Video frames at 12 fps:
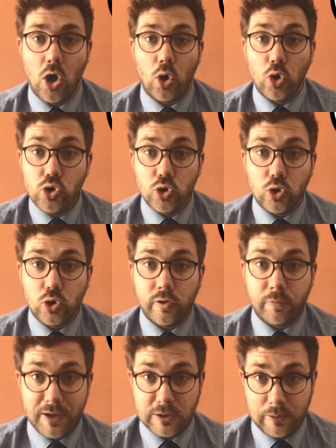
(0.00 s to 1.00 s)
On your
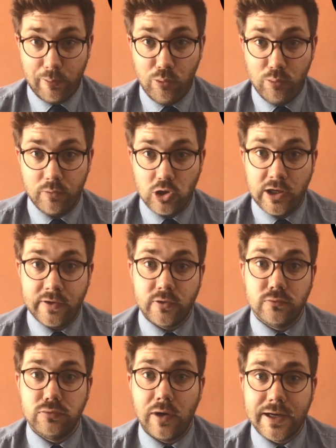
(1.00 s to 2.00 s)
speech bubble, you need to
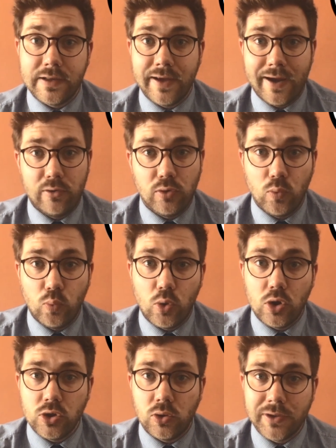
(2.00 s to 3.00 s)
write down
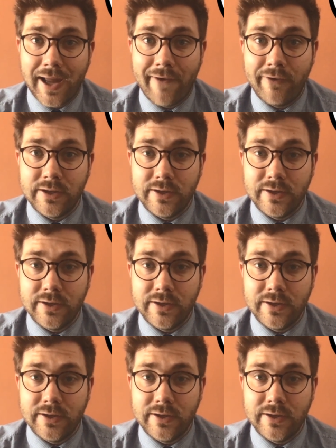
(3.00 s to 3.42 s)
what your character